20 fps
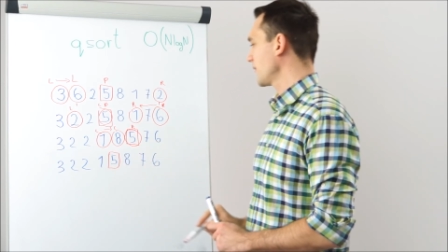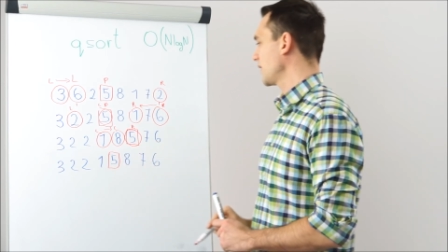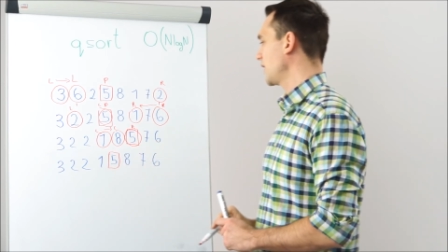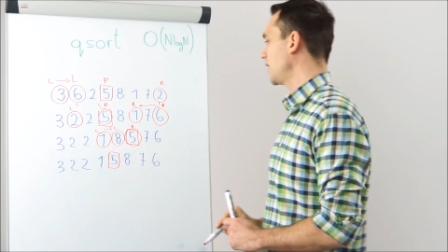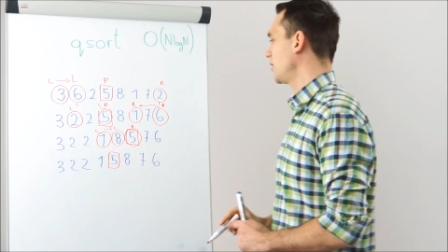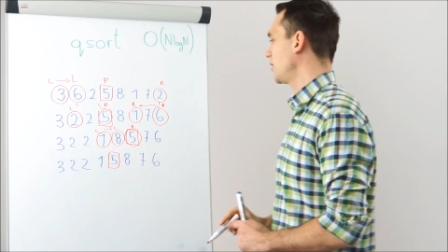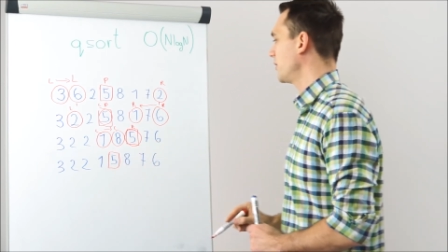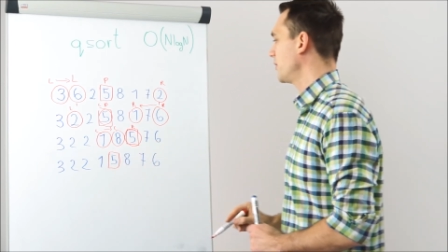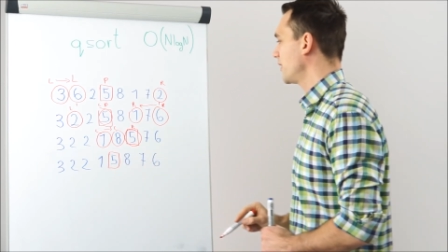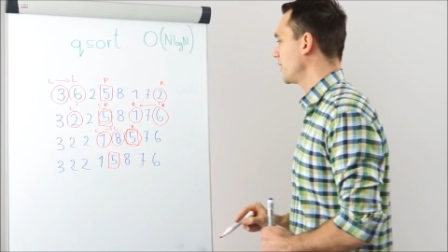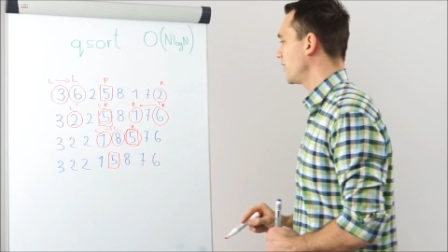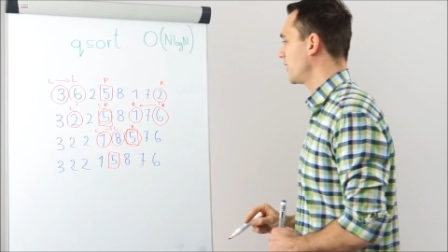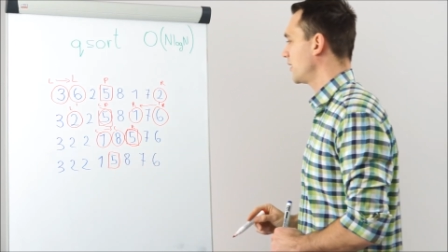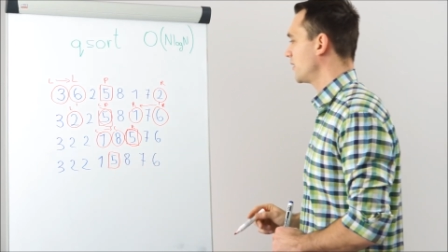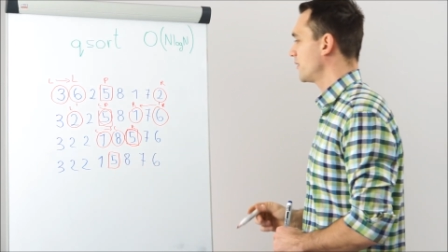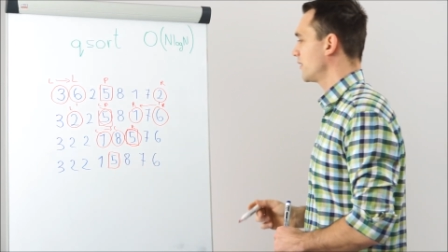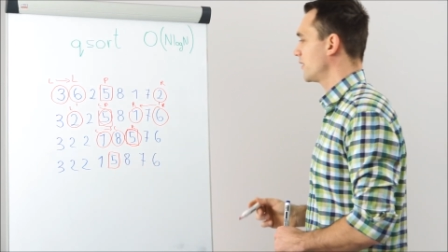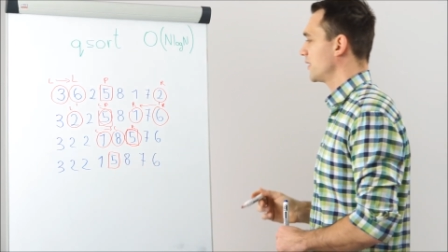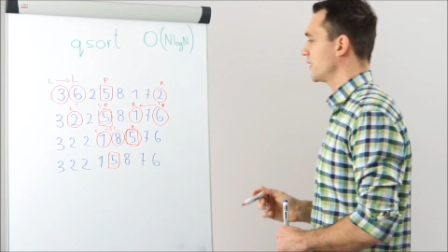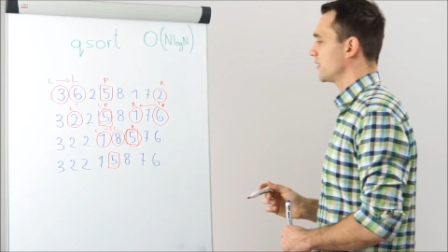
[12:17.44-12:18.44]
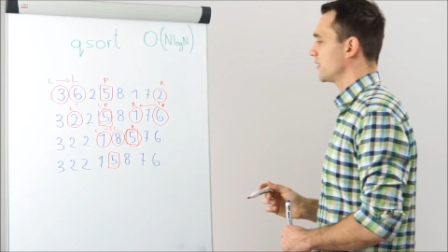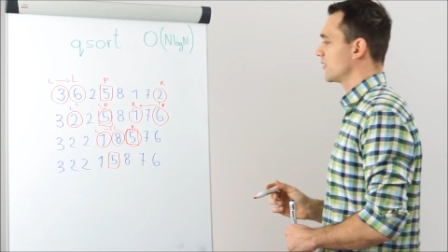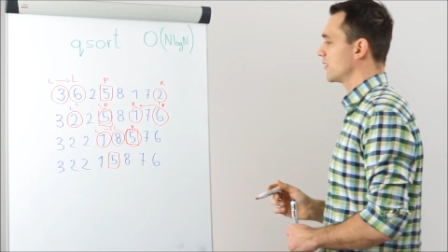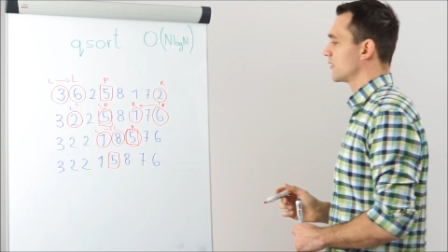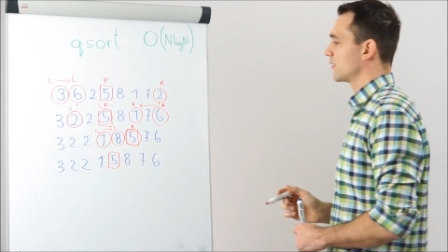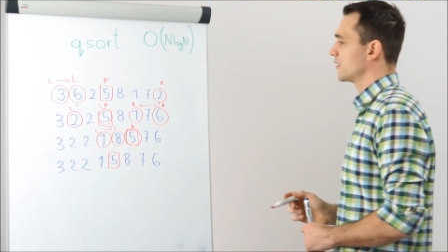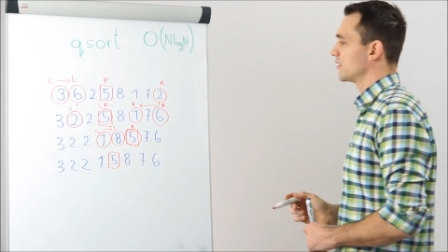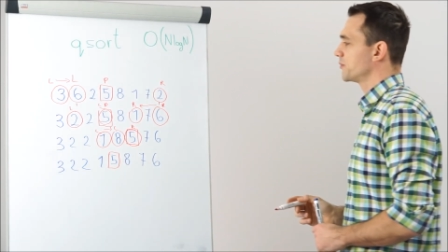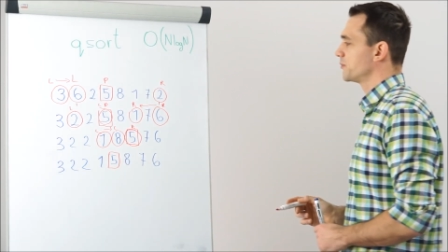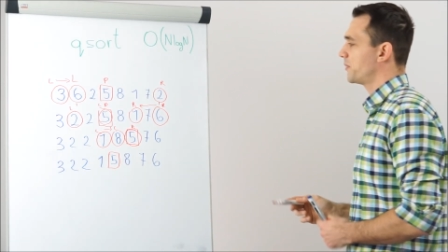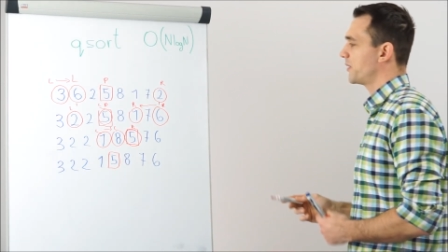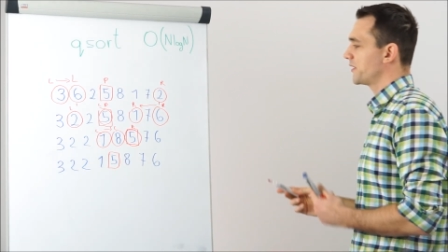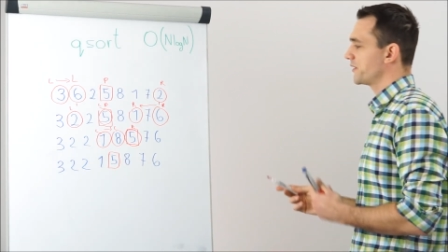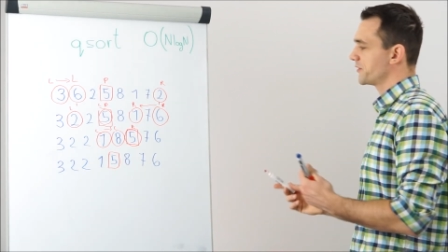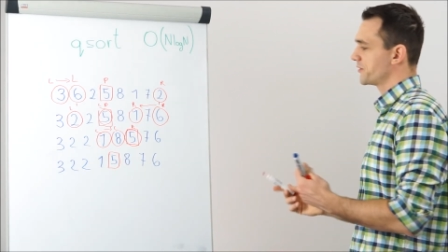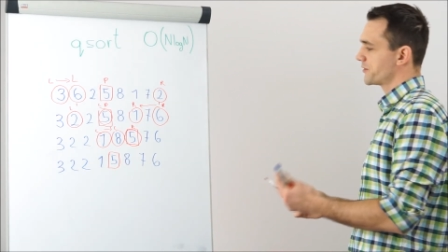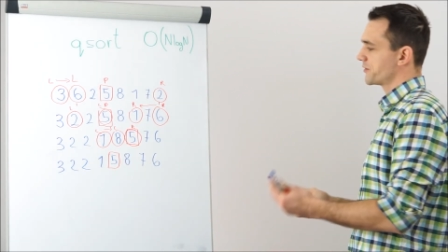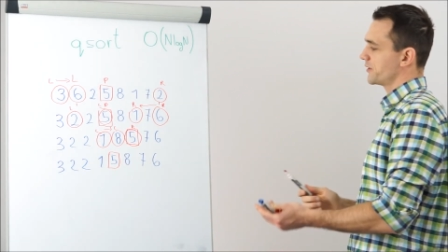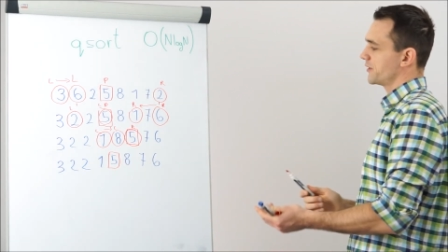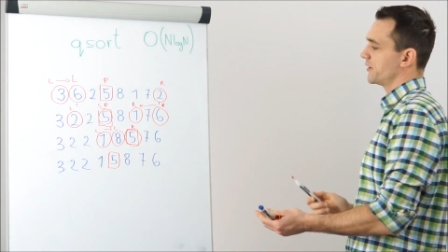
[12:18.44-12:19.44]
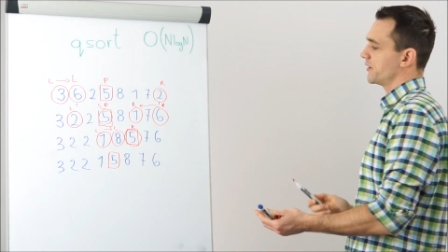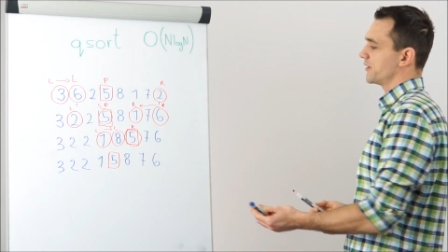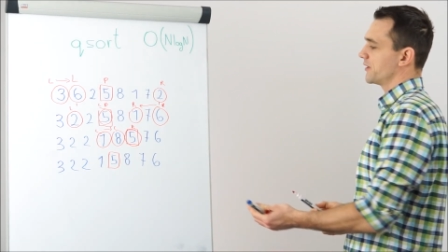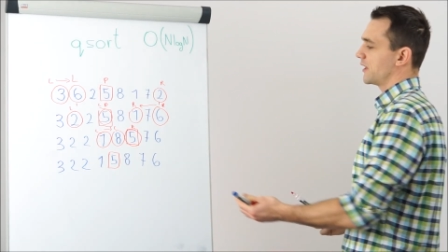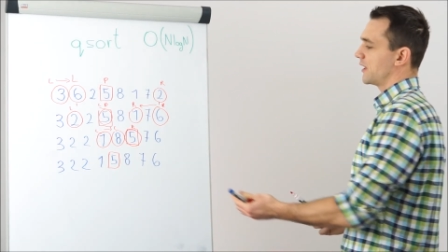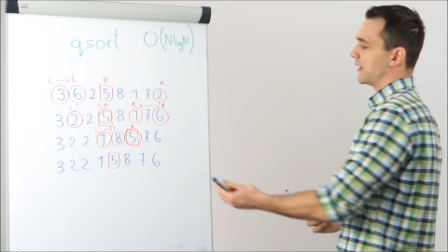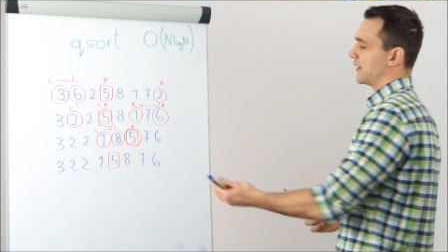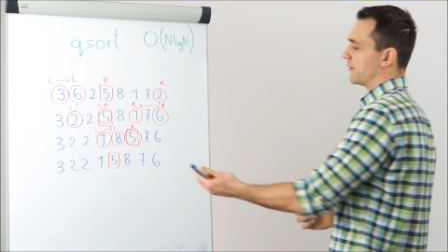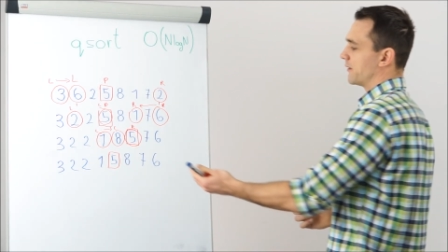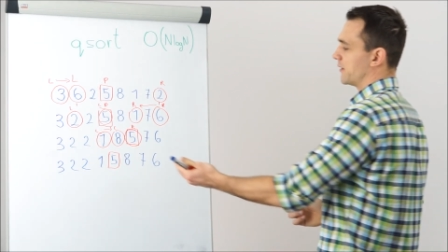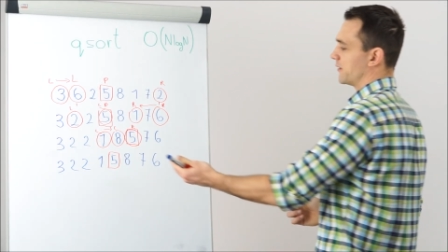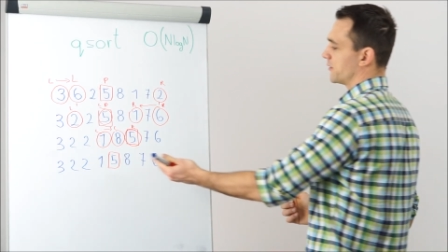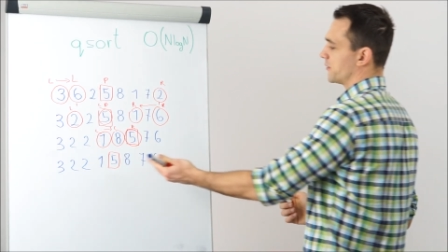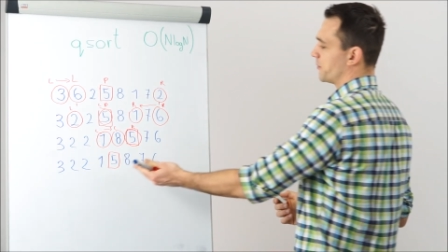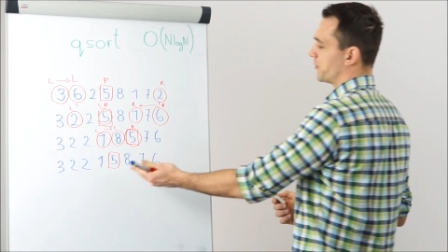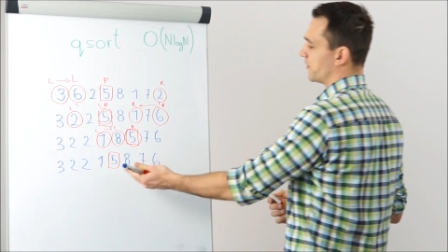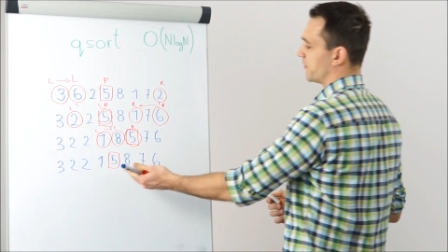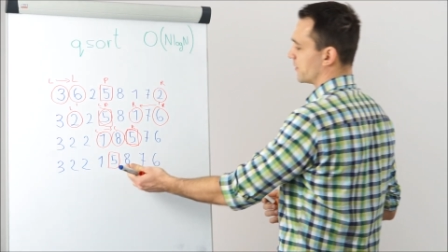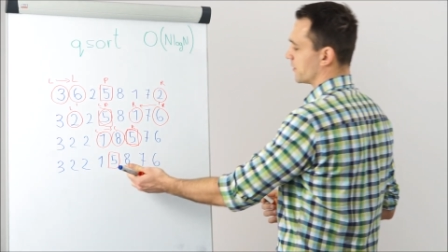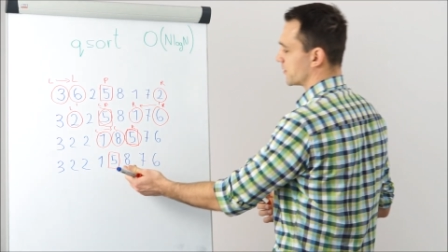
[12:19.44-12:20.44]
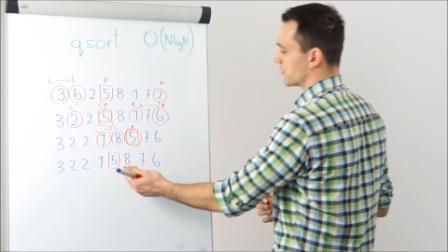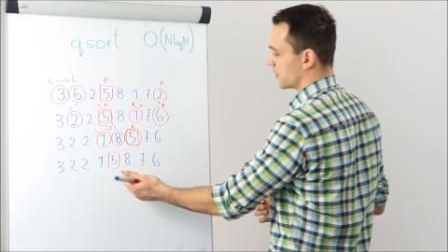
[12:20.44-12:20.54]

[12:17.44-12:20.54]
our array got partitioned around pivot.